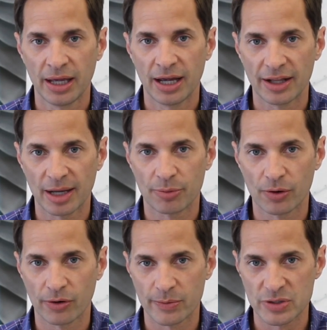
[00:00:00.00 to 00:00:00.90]
and that
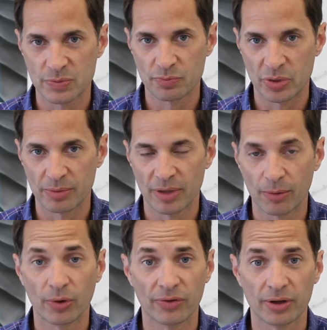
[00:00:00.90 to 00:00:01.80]
program has been
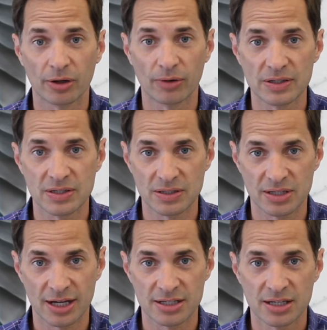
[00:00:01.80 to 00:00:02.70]
met with great
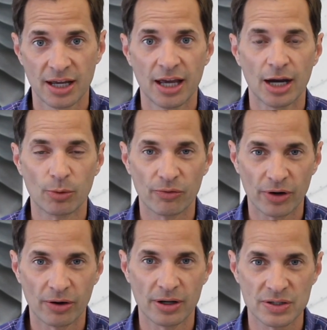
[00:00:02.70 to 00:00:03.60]
success. And we're
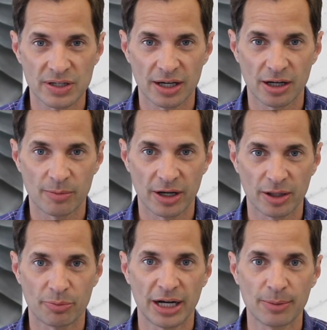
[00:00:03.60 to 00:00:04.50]
very excited about
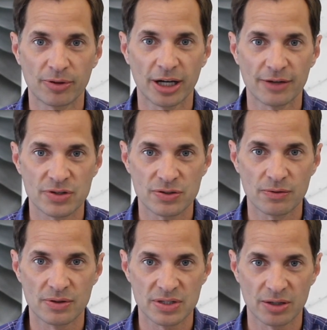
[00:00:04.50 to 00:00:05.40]
the pipeline of
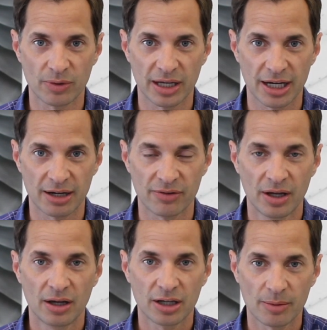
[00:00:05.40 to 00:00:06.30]
students that we have
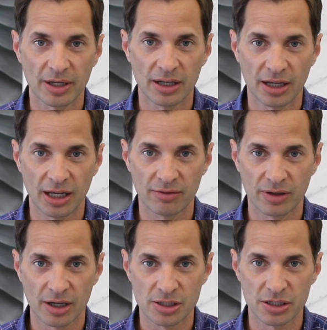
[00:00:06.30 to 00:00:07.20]
coming into
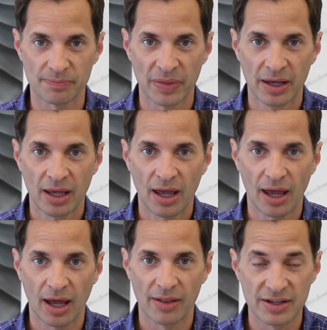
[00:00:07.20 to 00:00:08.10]
aviation.
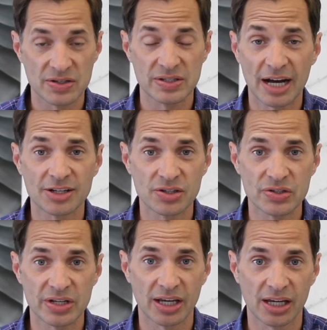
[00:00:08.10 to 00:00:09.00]
And this is not
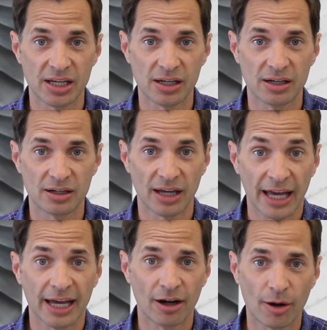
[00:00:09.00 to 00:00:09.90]
just
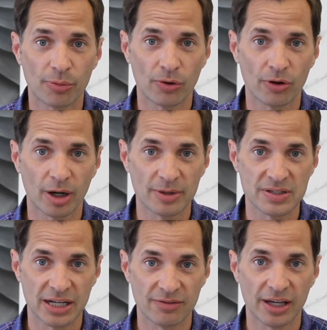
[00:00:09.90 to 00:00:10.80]
a AAR program, it's
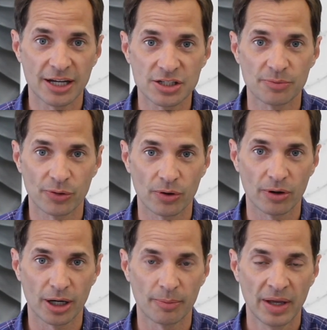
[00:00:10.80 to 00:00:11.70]
an aviation
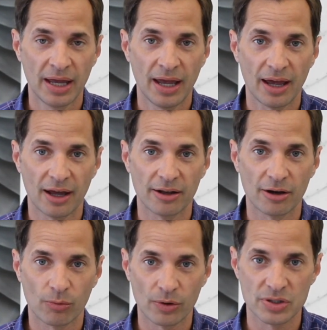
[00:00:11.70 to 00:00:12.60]
program, and
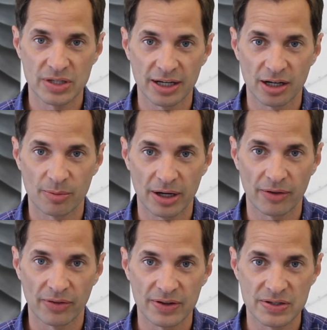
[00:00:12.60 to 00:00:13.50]
we're excited
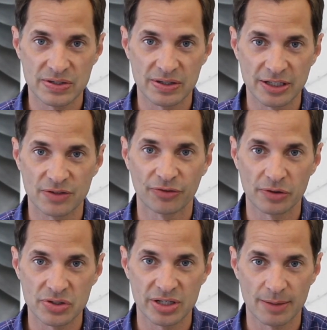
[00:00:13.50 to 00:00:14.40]
about these
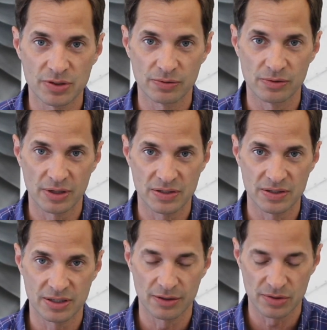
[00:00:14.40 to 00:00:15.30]
first steps to address the
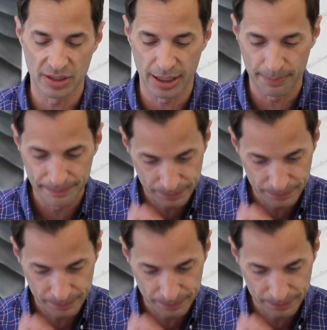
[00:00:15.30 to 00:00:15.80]
skills gap.